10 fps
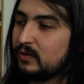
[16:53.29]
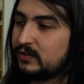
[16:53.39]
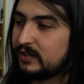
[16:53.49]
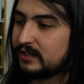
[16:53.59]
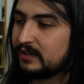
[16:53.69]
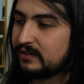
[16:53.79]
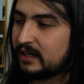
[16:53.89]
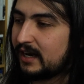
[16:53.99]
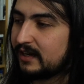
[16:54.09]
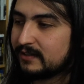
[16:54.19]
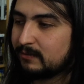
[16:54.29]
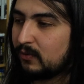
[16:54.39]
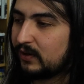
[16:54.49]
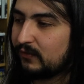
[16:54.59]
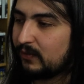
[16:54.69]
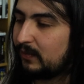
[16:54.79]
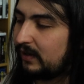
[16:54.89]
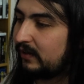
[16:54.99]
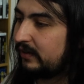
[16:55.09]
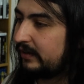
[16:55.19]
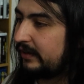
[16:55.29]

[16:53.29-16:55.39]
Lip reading: which is kind of disappointing for me.